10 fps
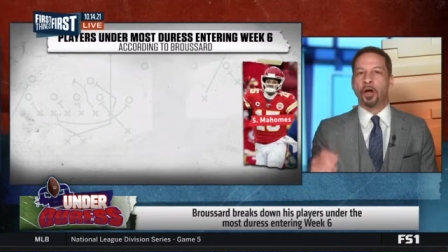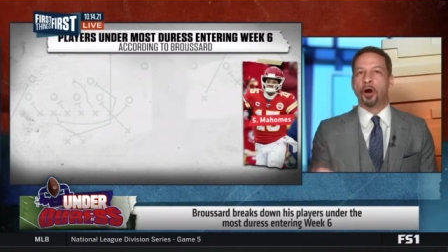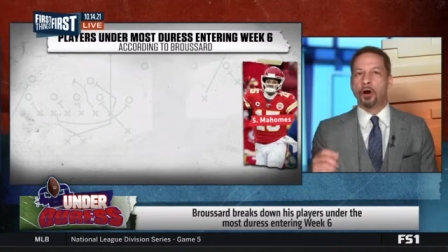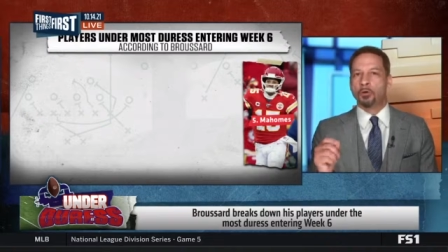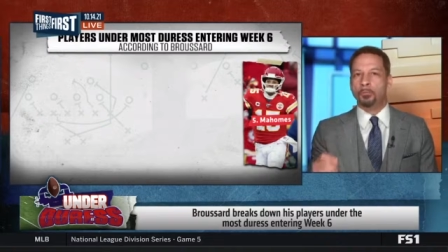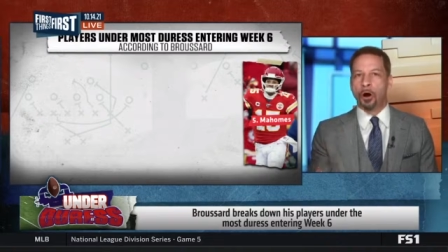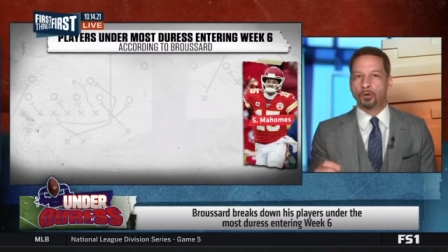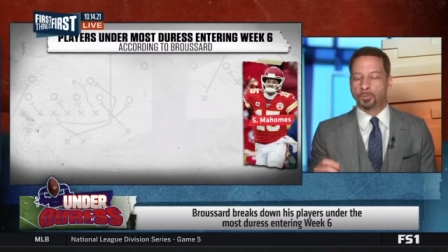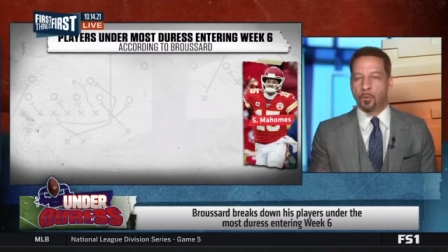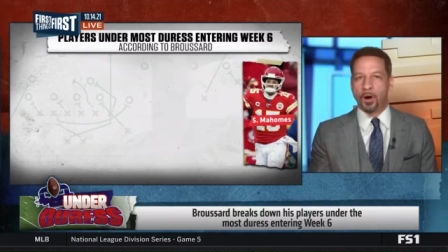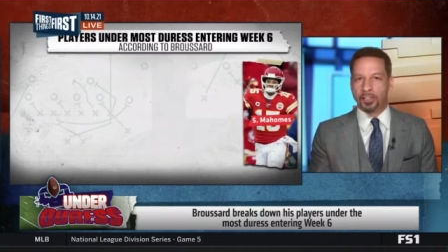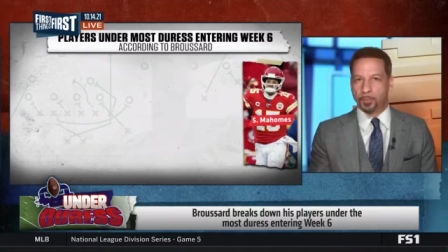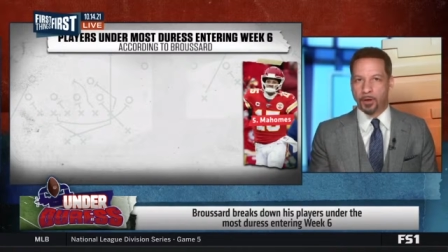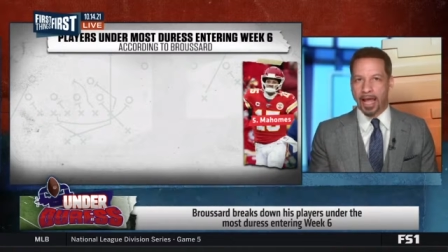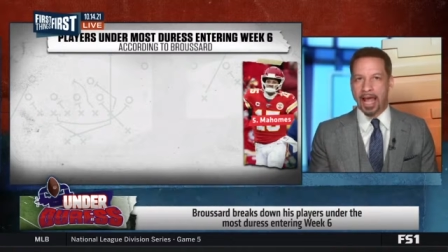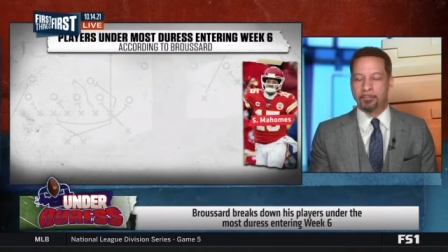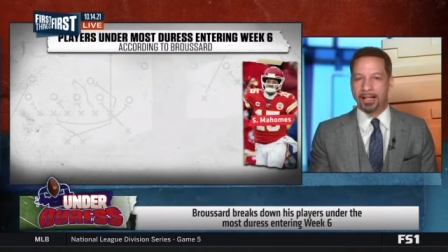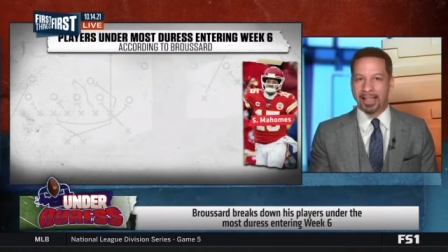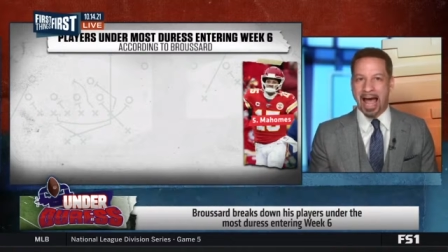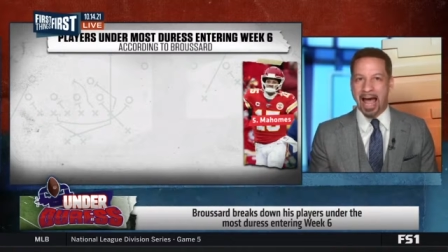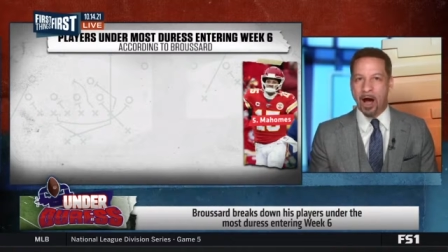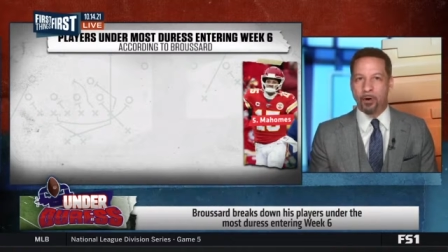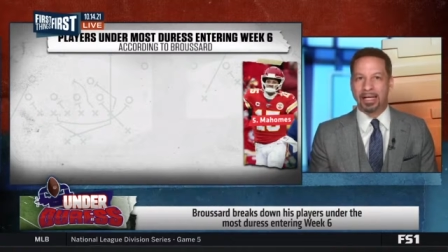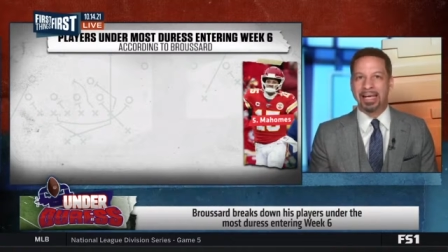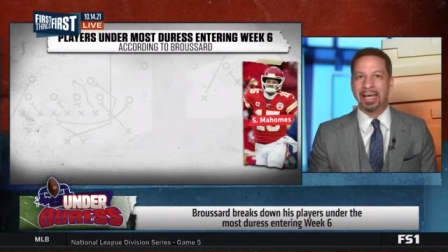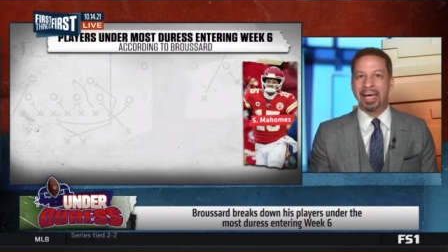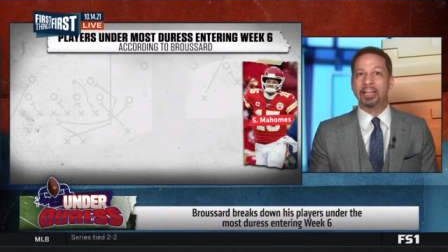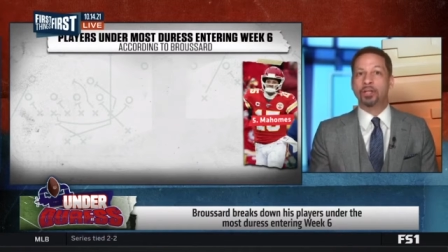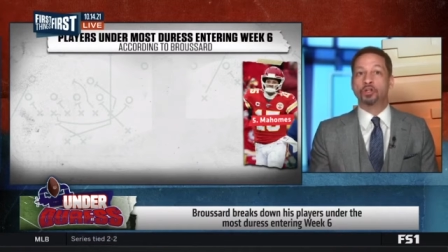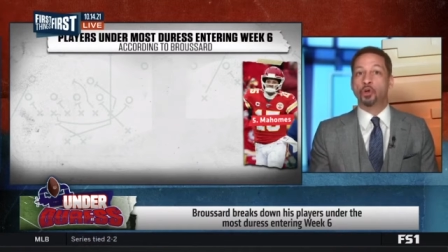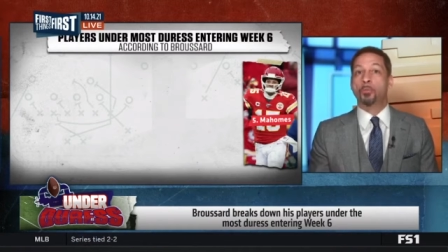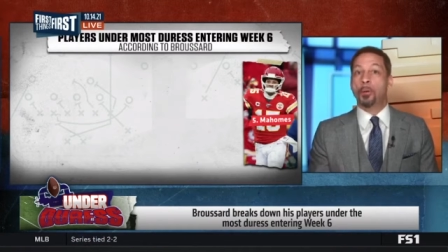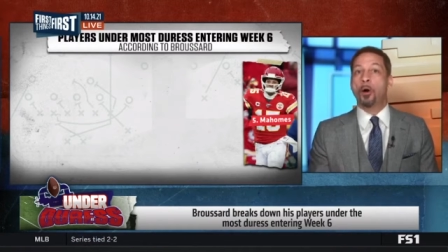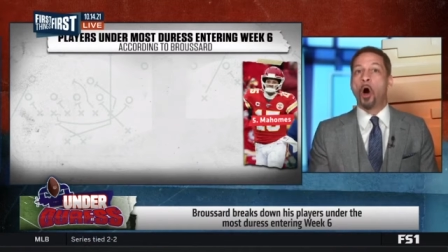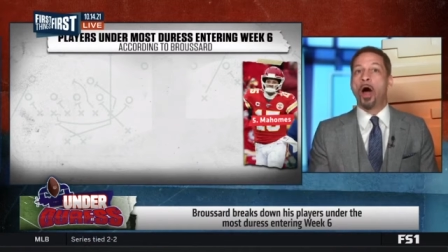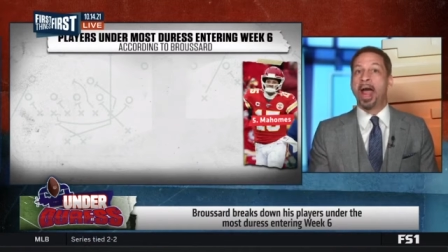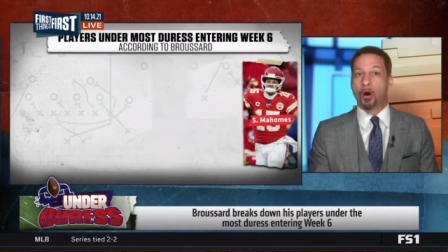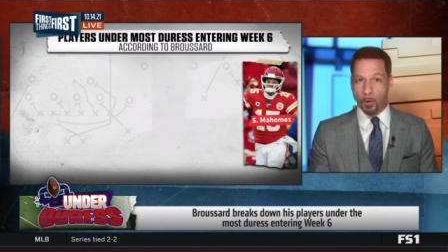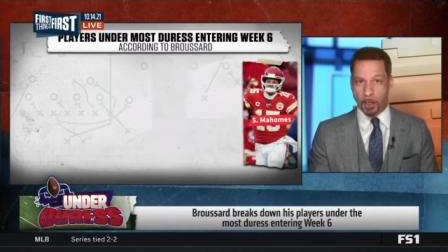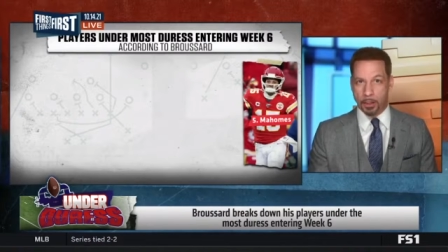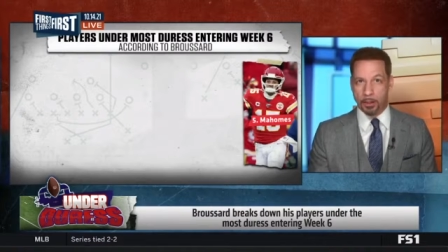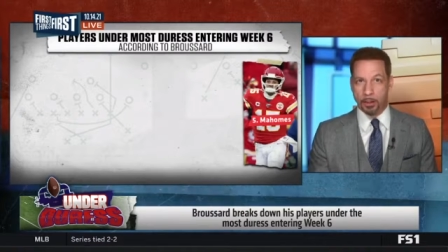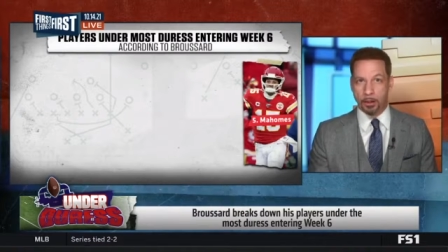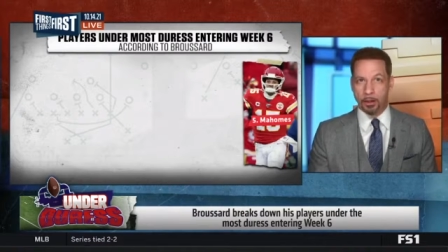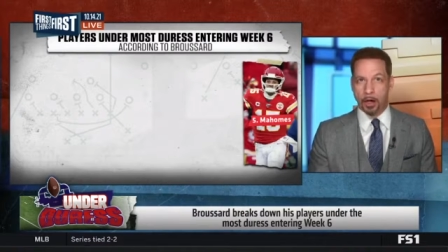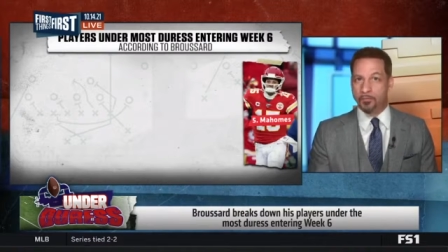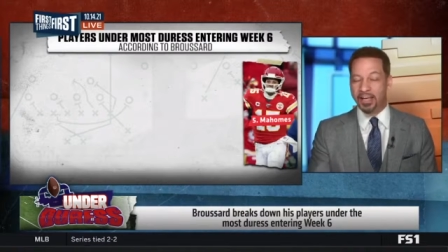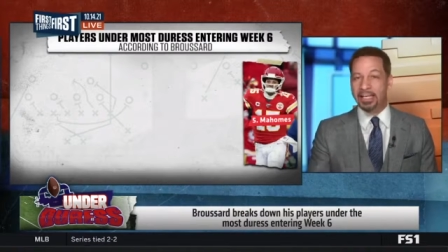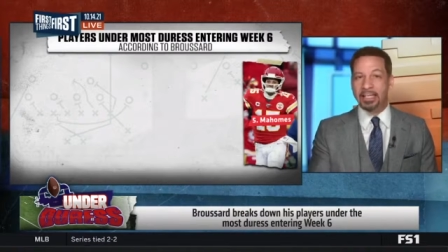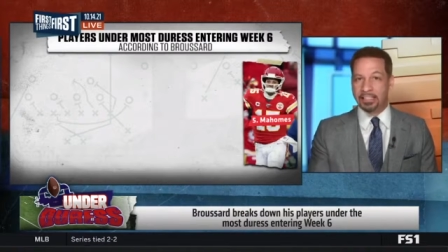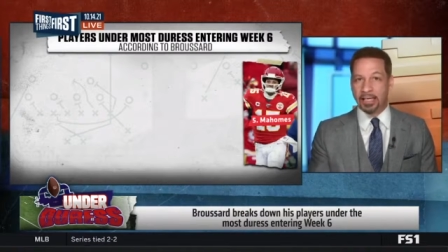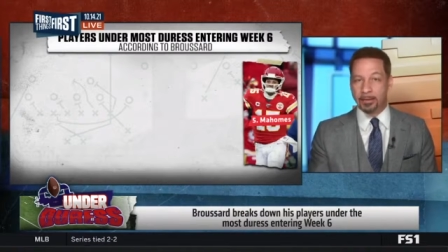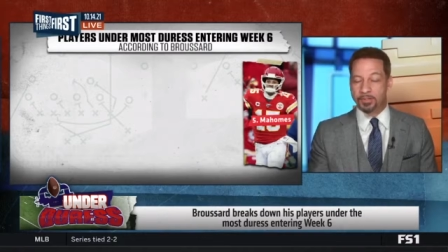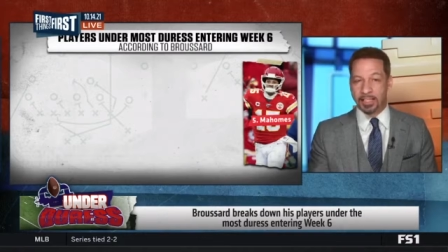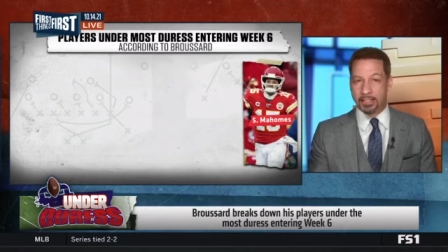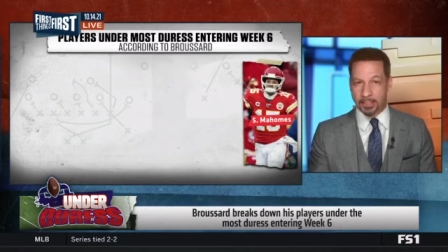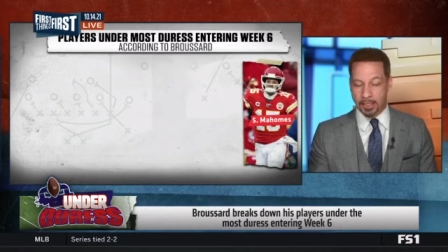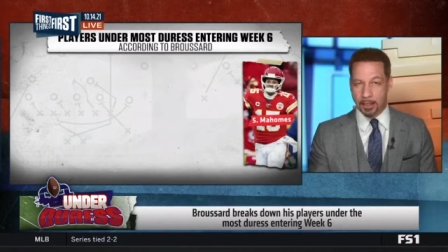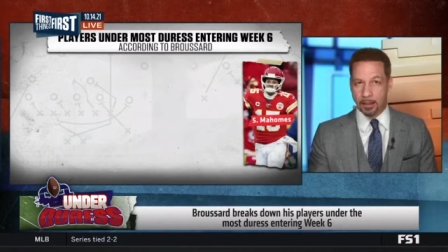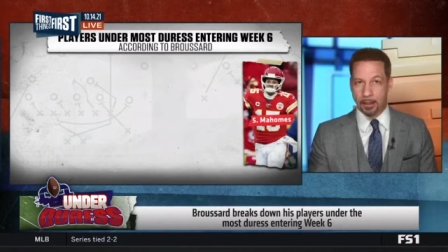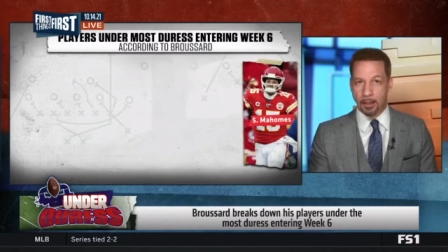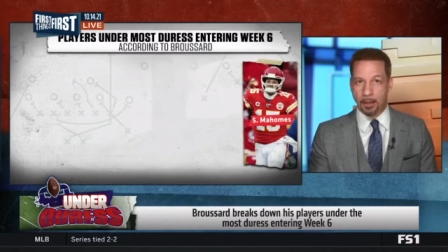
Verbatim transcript: third most wow. points per game allowed in the Super Bowl era of any team since then.